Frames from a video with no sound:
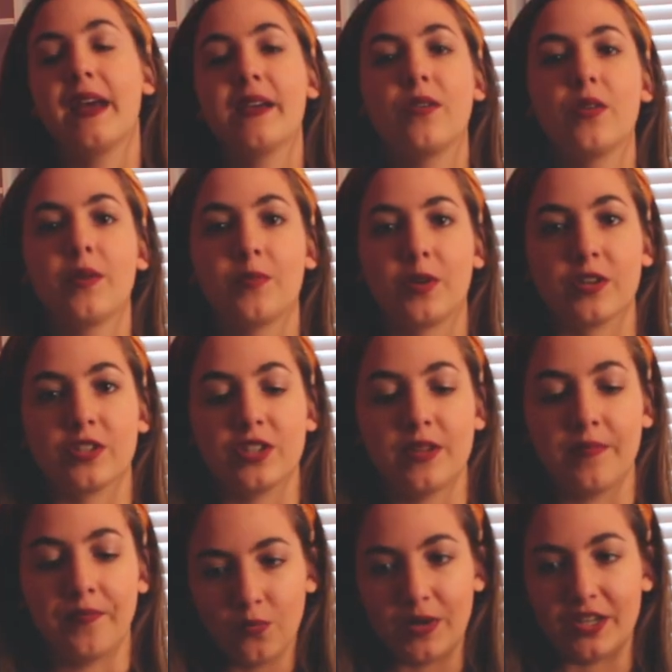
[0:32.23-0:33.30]
I grew up
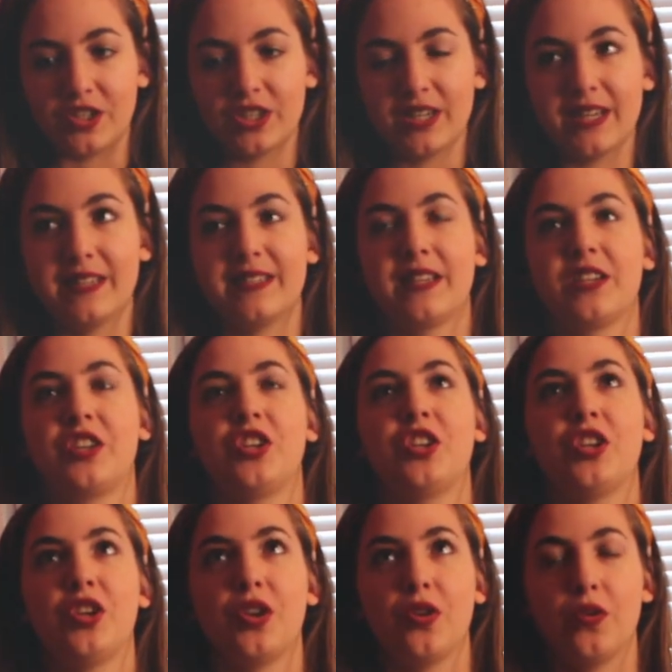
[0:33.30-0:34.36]
Christian, which is a
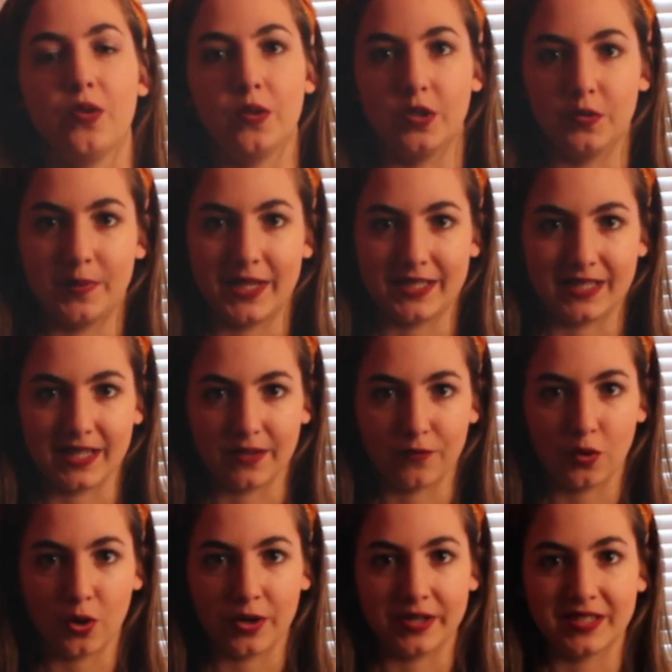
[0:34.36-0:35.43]
huge blessing
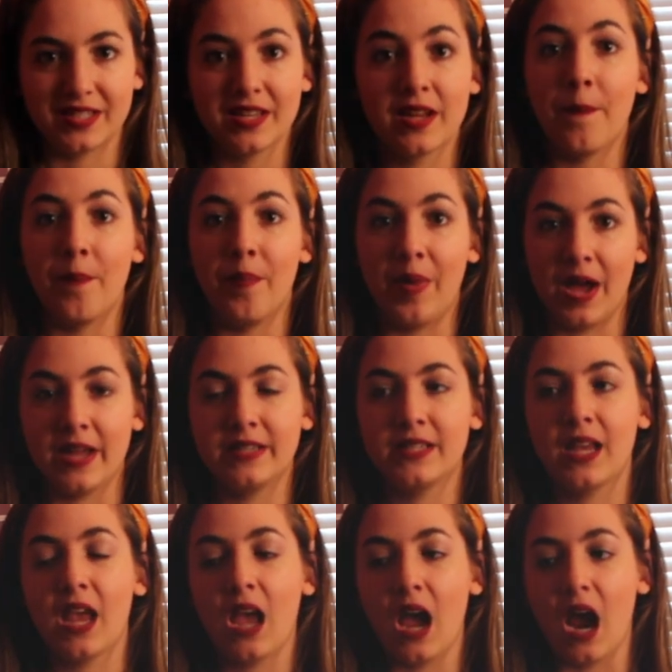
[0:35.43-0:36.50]
of course,
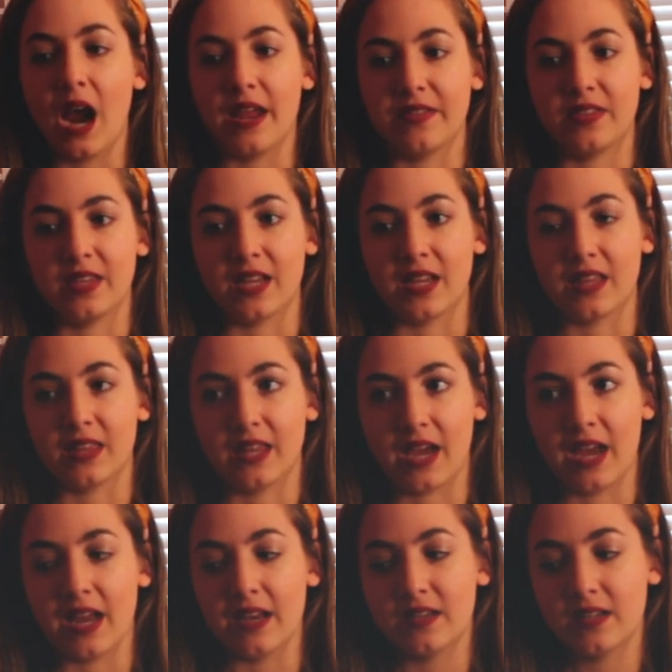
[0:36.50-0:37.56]
but I think
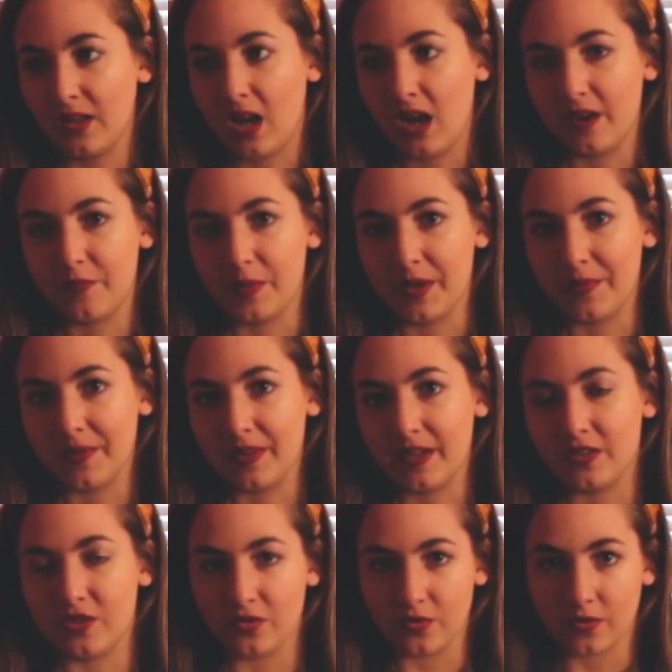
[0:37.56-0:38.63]
that a lot of people
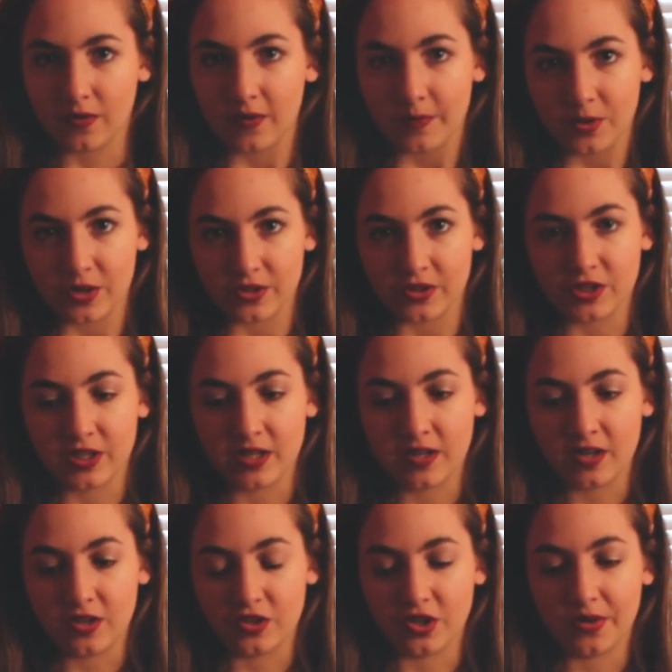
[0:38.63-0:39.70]
that do grow up
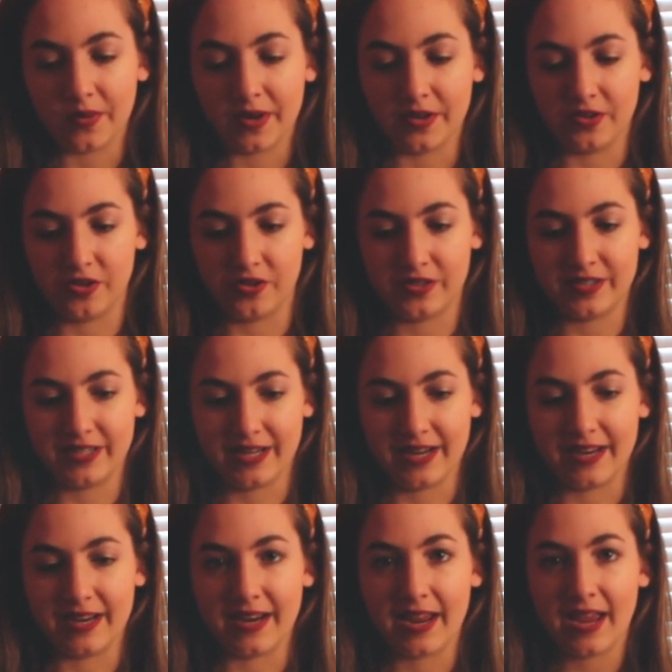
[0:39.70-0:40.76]
Christian don't
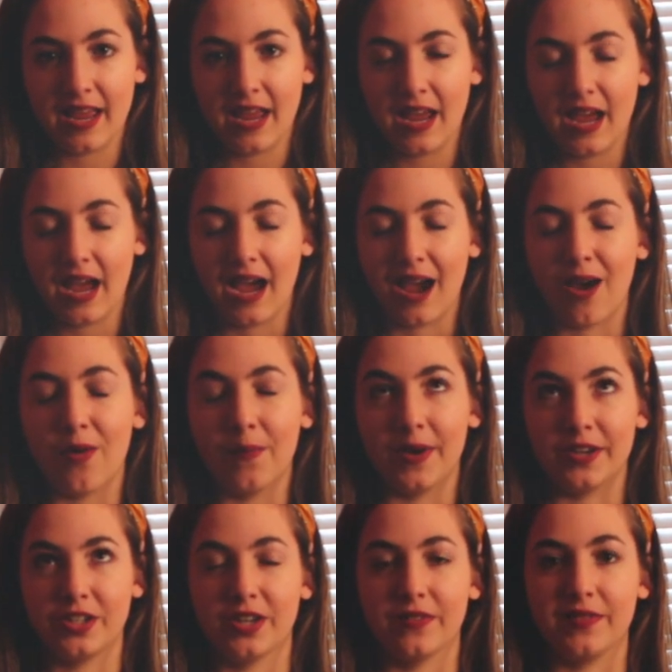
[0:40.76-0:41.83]
understand how
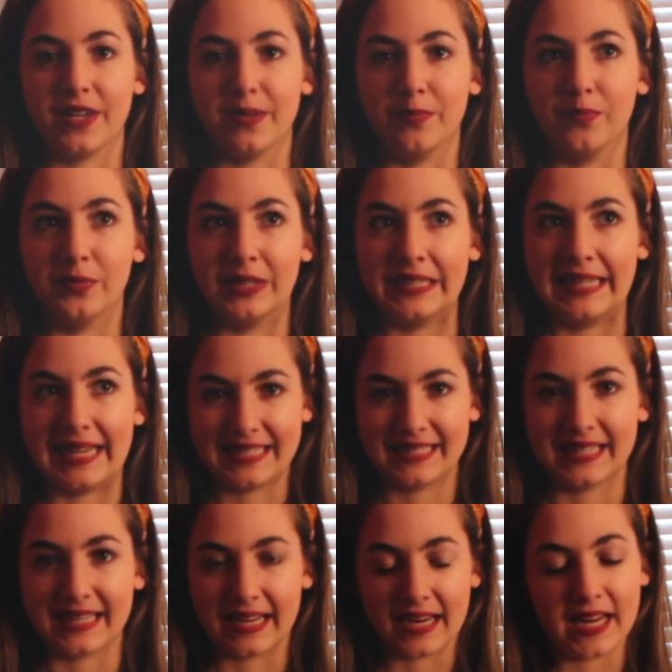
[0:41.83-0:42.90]
much of a
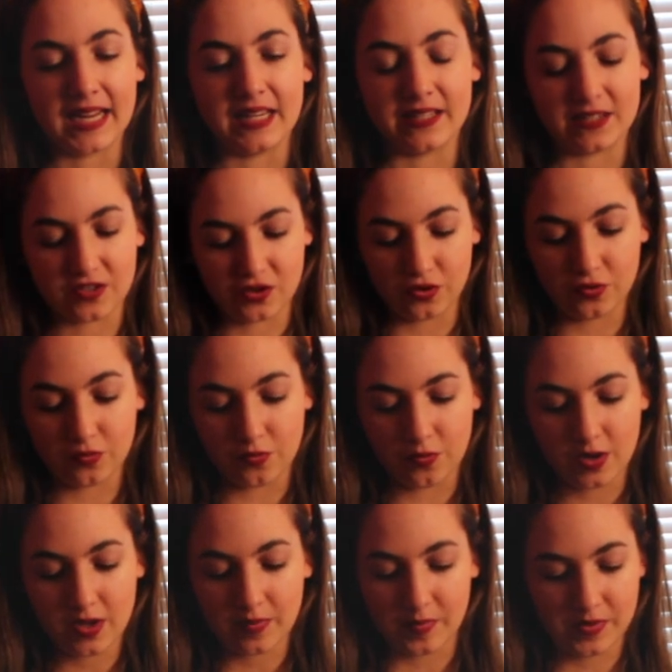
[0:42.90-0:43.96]
blessing it is to
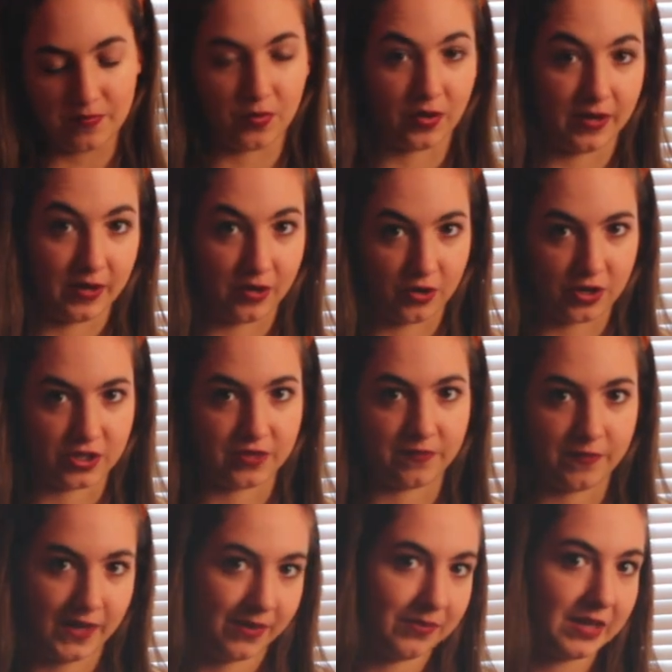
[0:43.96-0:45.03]
be born in a Christian
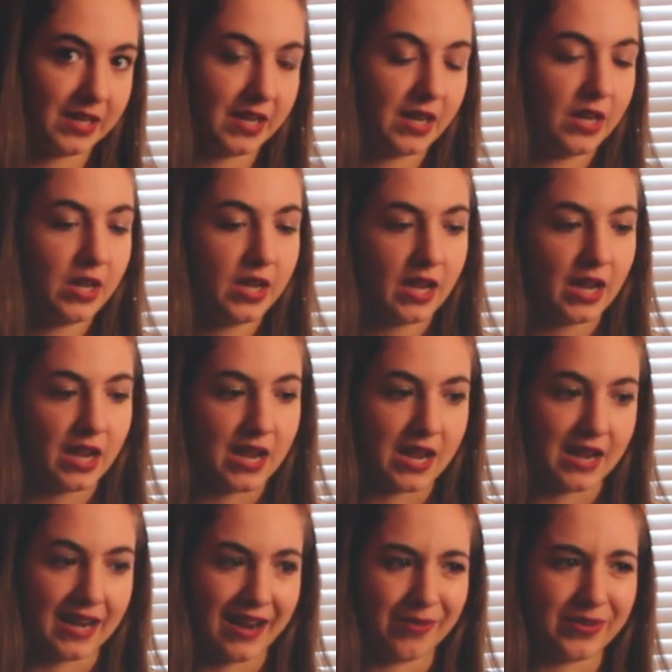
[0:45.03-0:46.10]
family,
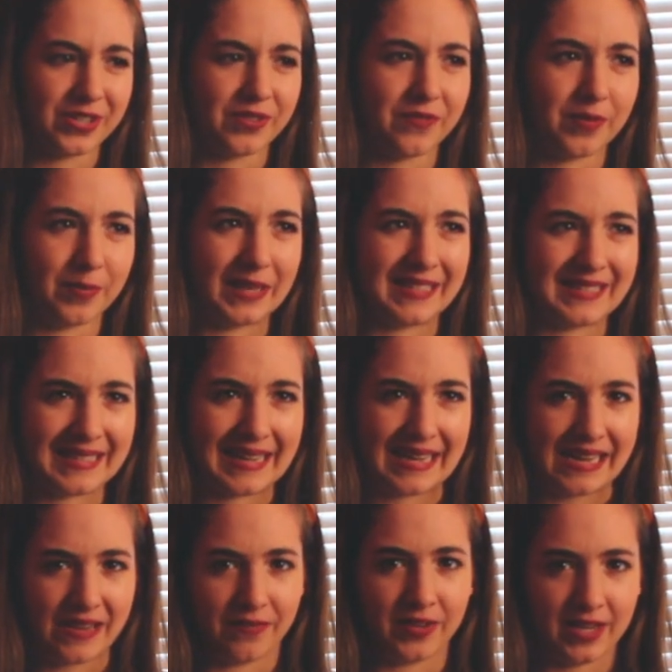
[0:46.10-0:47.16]
and how much of a blessing
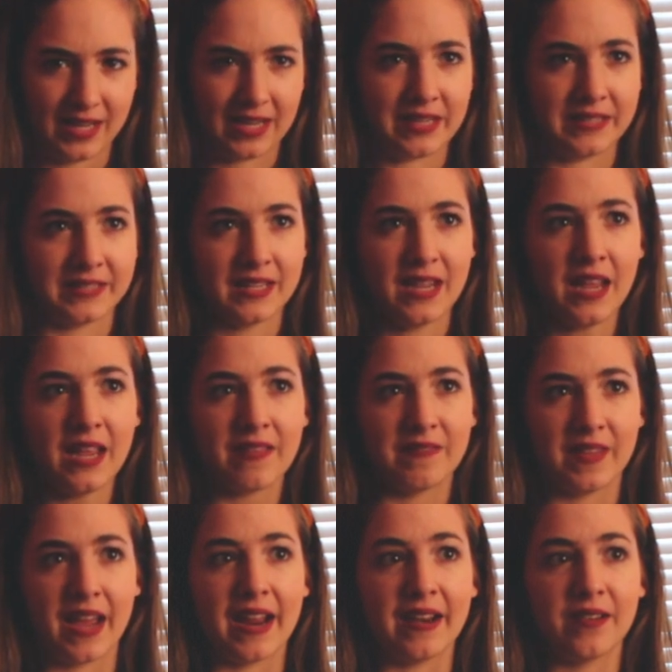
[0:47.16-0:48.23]
it even is
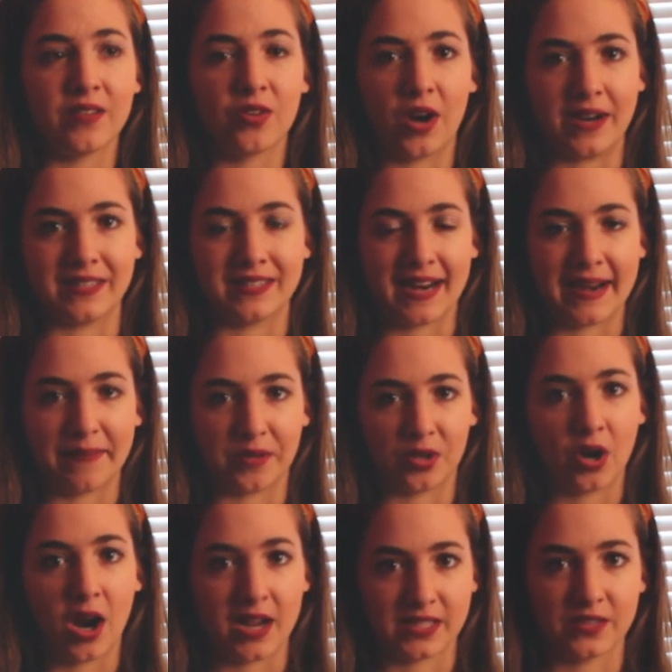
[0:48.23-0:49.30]
that Christ died on the
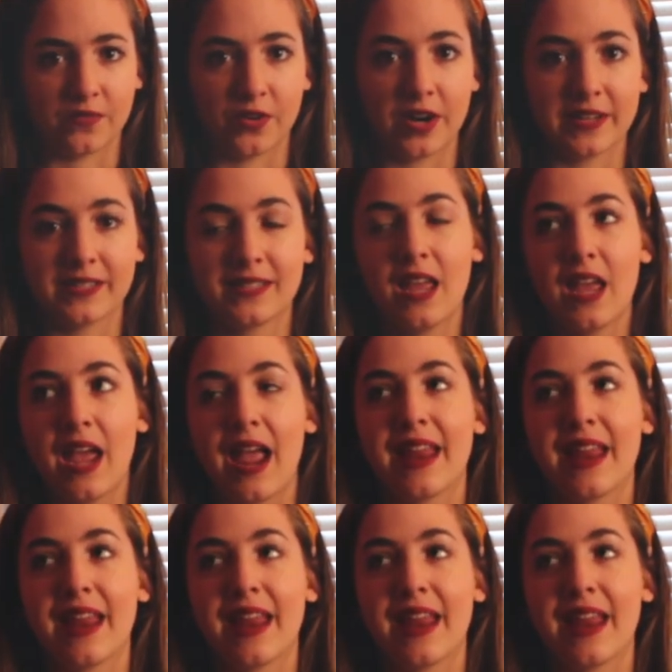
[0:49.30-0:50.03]
cross for us.